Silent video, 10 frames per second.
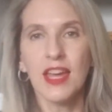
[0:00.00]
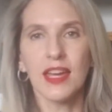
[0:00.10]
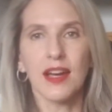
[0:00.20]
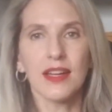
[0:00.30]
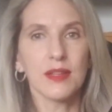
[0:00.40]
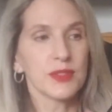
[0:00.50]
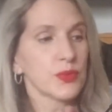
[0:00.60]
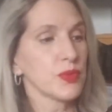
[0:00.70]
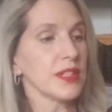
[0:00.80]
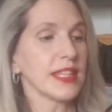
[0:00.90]
Uh, it was
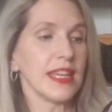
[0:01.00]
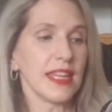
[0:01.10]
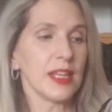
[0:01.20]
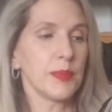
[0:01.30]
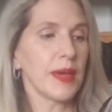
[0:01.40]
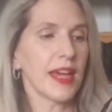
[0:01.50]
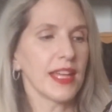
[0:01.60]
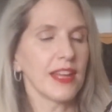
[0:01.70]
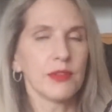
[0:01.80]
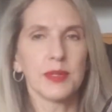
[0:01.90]
really an it bag
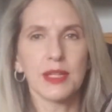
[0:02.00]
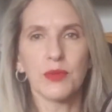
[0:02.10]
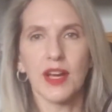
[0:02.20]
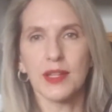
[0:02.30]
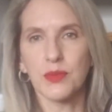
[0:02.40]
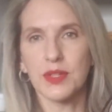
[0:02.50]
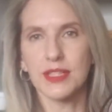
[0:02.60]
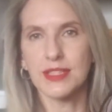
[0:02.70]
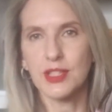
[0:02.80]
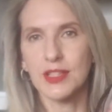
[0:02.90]
and everybody wanted one.
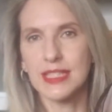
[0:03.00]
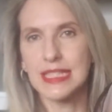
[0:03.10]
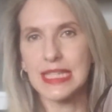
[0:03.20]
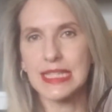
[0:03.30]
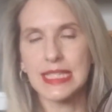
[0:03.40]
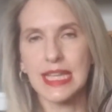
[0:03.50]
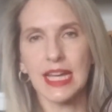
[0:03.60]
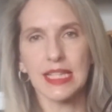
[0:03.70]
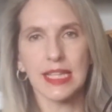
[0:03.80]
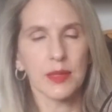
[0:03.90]
It's called the
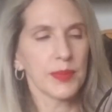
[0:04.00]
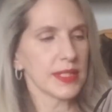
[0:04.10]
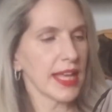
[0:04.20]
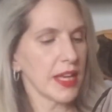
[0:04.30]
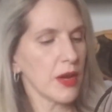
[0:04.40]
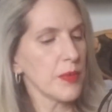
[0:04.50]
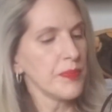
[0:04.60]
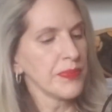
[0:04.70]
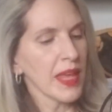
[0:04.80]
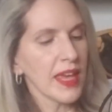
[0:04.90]
D-Styling Bauletto.
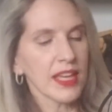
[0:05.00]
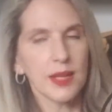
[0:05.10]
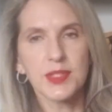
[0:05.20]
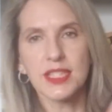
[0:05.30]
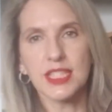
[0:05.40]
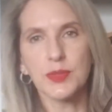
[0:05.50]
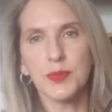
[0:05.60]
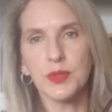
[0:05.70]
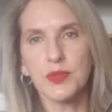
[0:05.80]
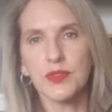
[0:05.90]
Comes in these
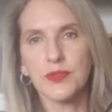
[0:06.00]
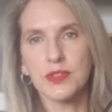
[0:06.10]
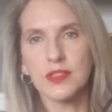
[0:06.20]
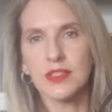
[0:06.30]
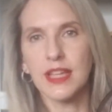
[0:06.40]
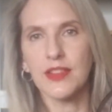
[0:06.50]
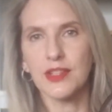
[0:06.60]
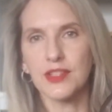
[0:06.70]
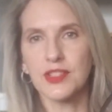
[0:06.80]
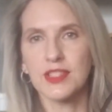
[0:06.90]
beautiful
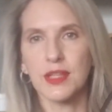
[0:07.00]
leathers.